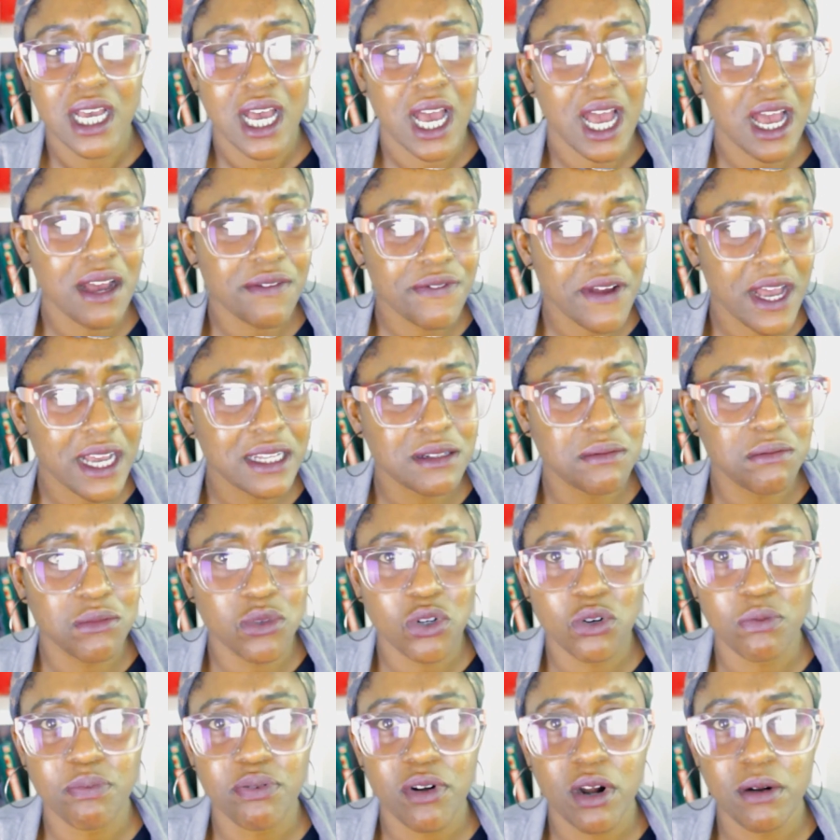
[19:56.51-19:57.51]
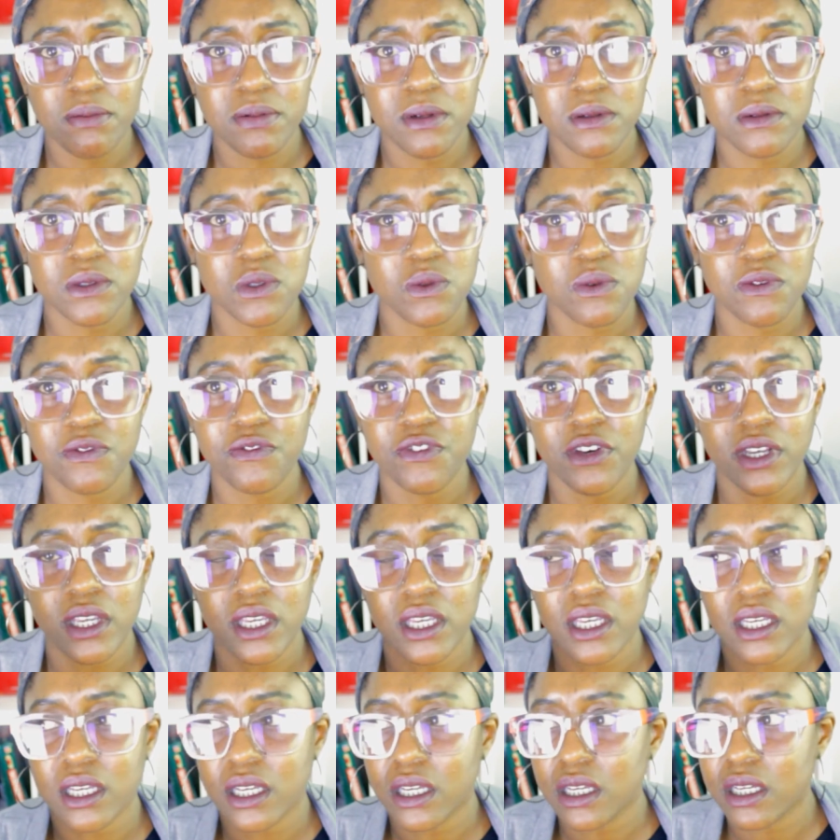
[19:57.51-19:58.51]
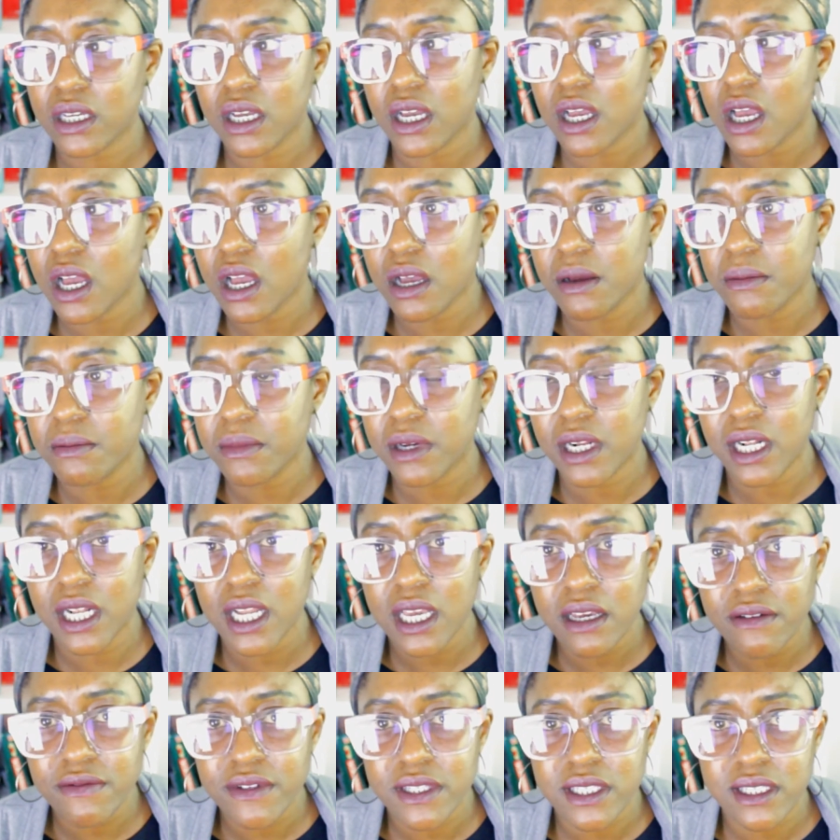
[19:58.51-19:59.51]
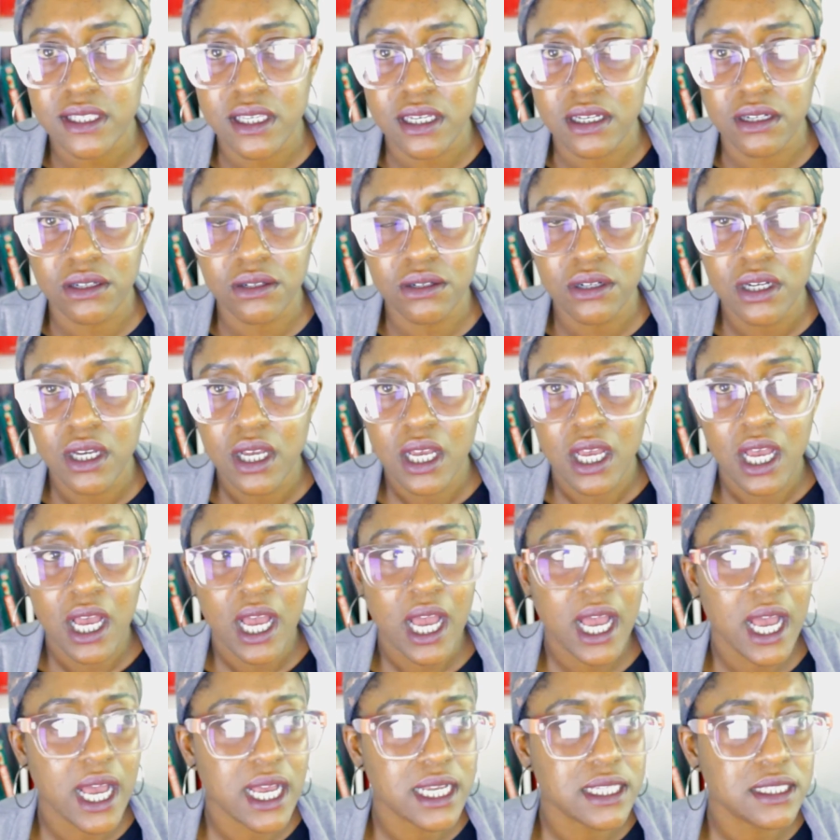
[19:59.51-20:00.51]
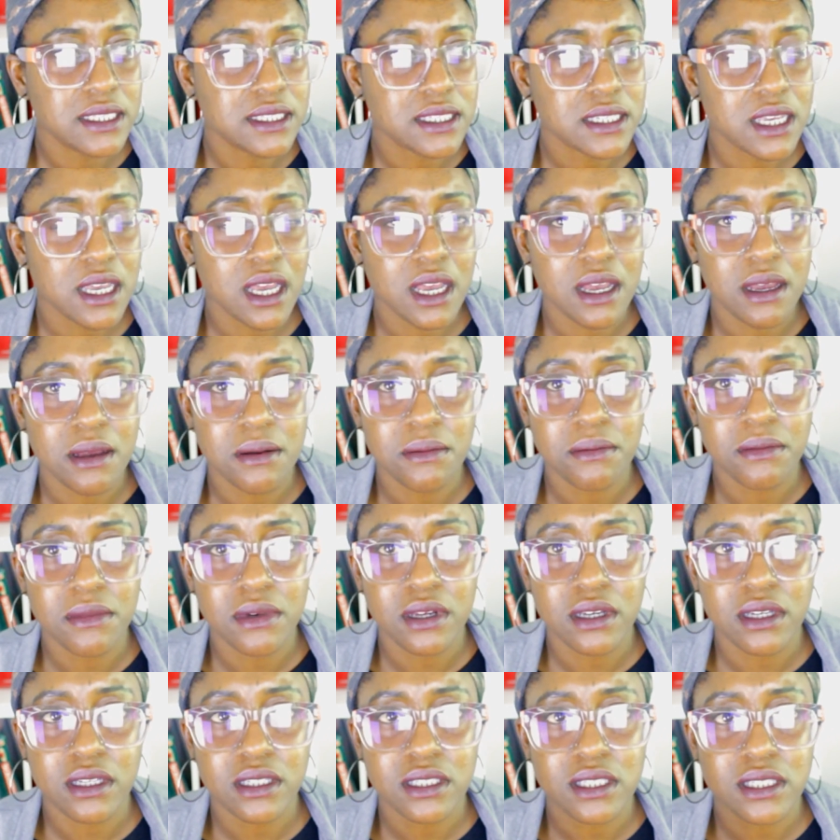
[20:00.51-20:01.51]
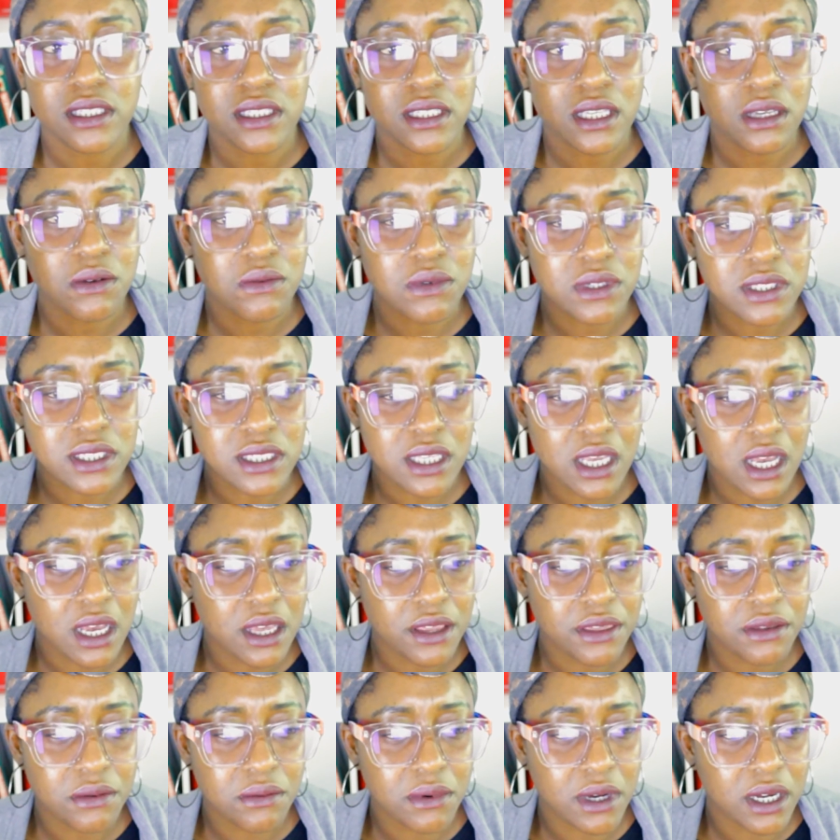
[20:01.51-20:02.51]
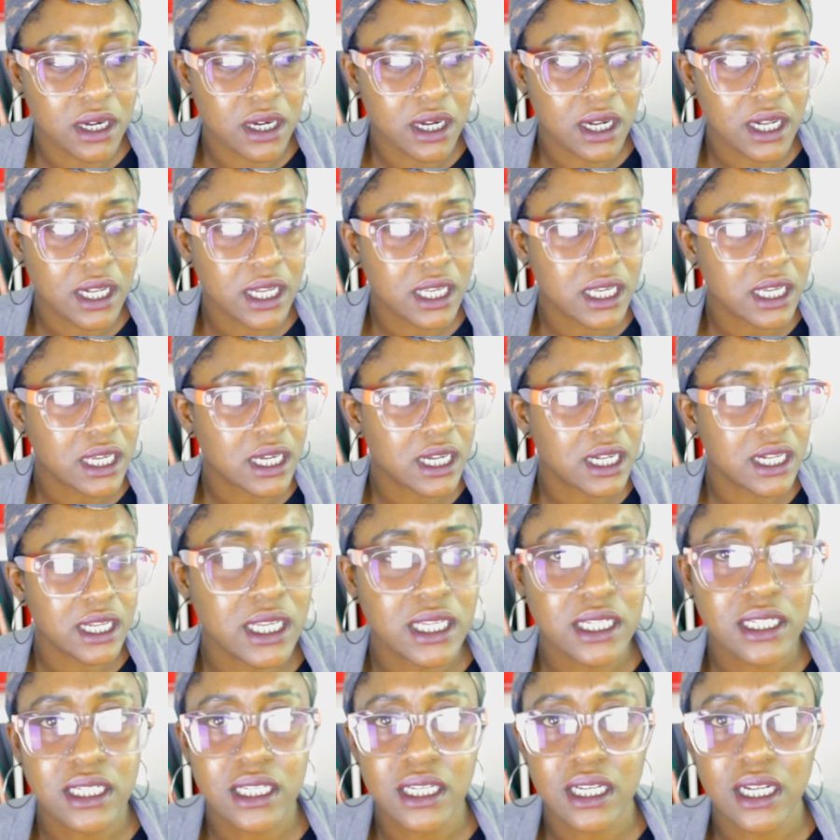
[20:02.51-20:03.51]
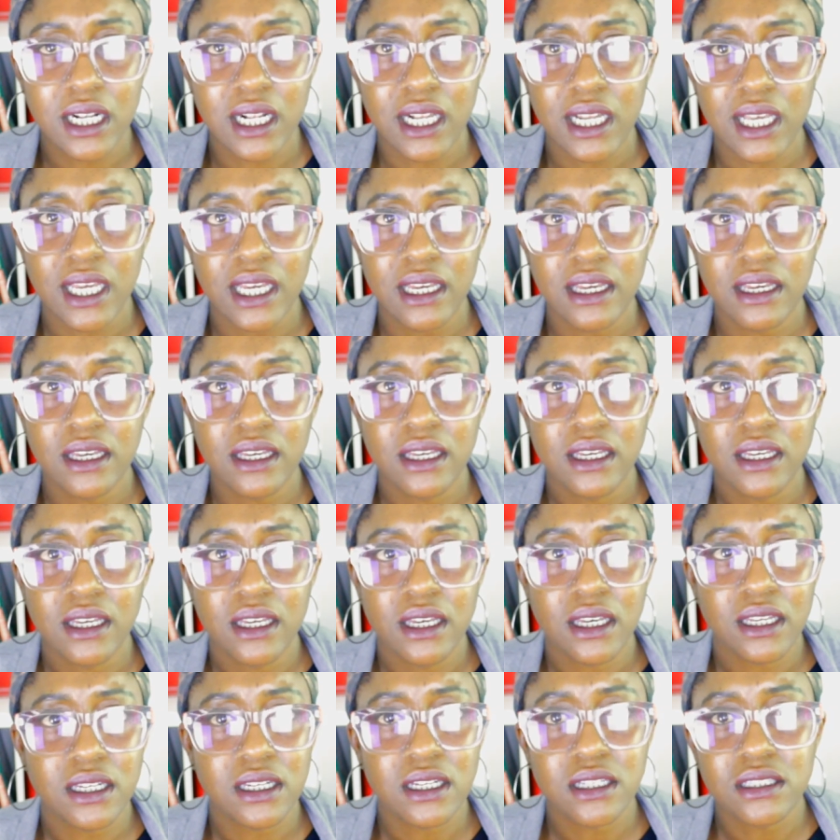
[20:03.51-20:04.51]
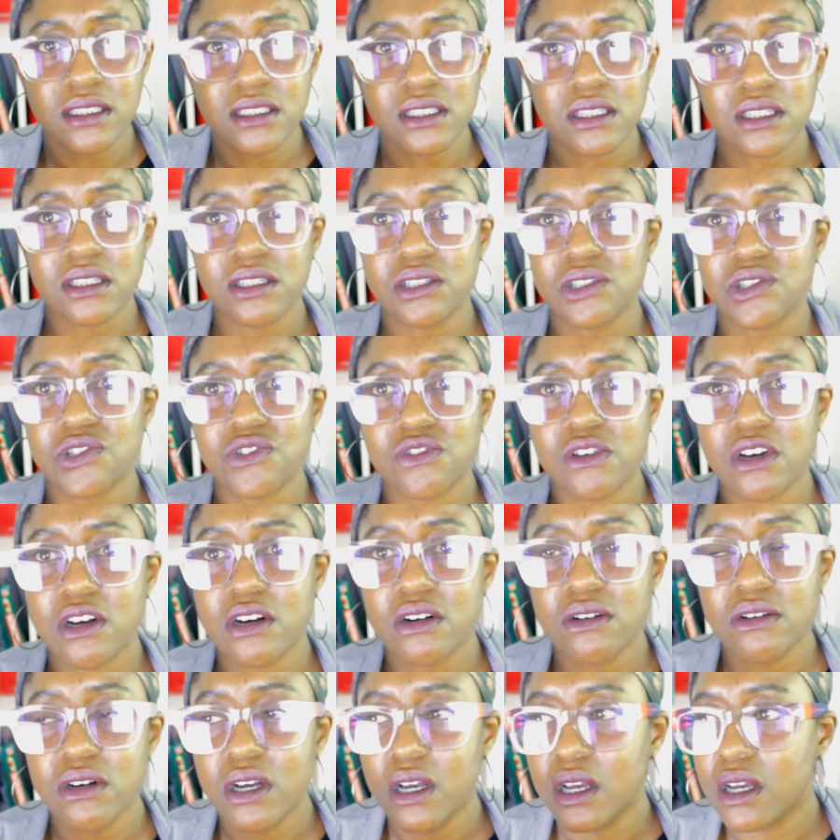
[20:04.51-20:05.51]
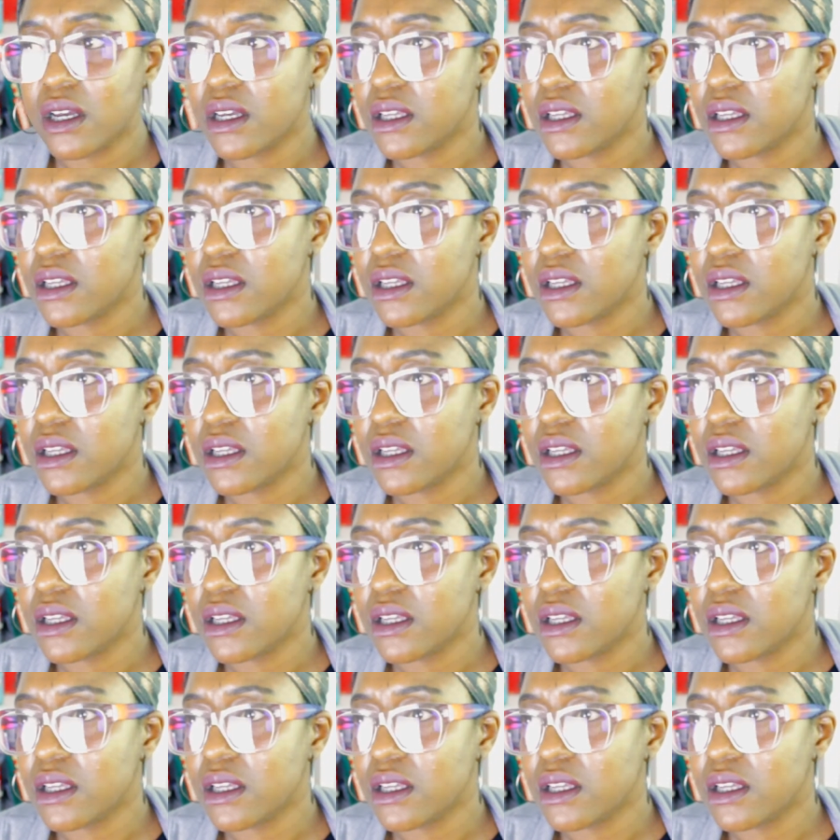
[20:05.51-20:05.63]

I've had more problems with freaking Clearasil and what's the other one? Clean and Clear and Under Control.